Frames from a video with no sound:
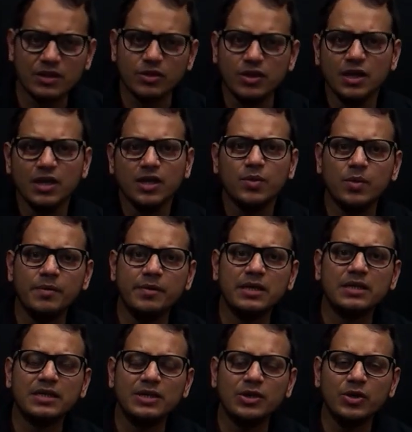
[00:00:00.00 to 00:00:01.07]
We will
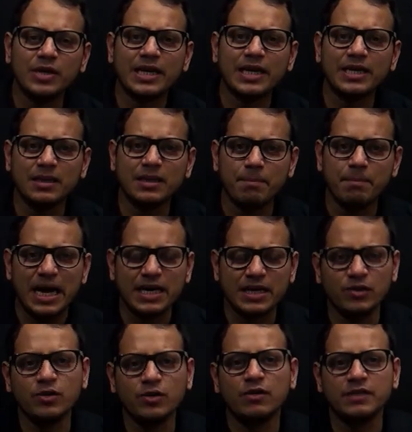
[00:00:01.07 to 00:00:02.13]
look at the background of
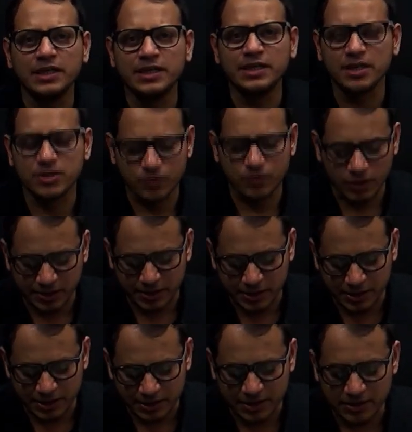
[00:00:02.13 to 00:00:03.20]
the Indus water treaty
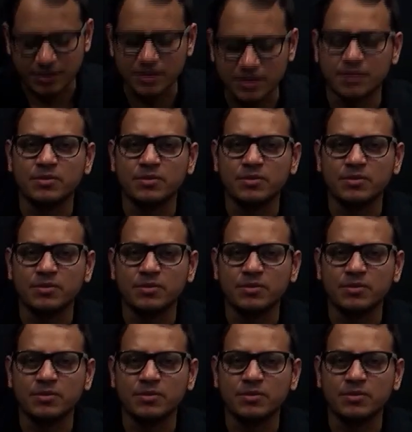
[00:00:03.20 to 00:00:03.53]
system.